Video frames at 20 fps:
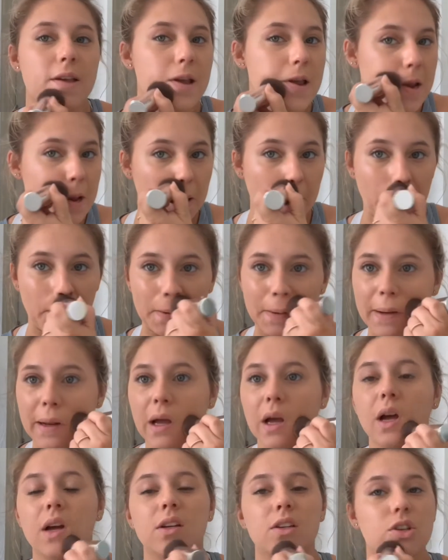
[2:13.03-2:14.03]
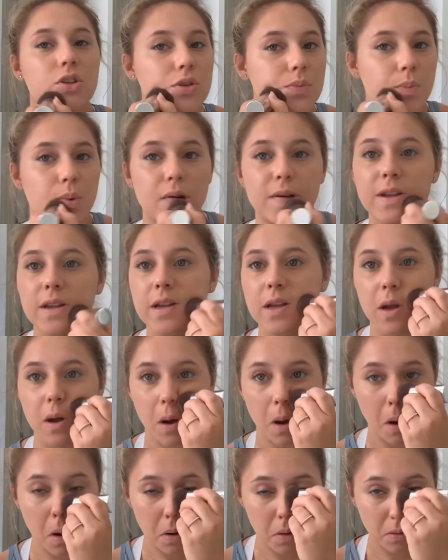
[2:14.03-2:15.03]
And I just put it
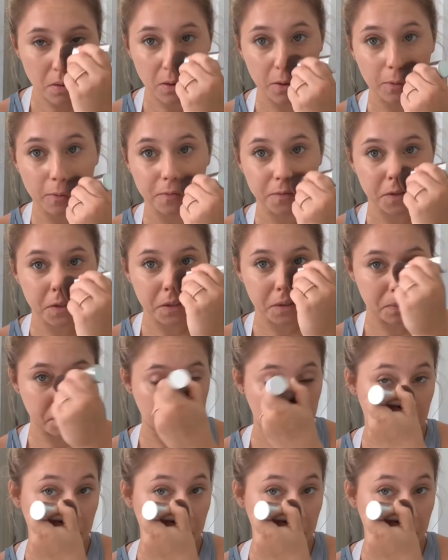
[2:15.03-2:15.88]
all over.